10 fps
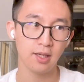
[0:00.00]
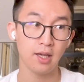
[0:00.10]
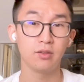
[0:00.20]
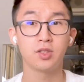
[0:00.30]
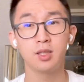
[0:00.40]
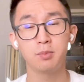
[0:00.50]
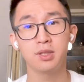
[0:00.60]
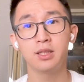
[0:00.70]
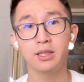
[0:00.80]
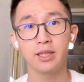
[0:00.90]
And there's
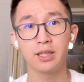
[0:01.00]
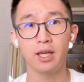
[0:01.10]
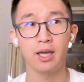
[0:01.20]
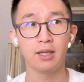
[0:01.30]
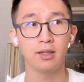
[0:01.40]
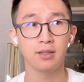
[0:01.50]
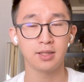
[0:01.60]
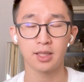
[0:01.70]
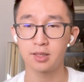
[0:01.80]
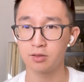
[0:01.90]
typically like a
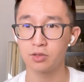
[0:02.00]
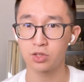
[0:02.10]
technical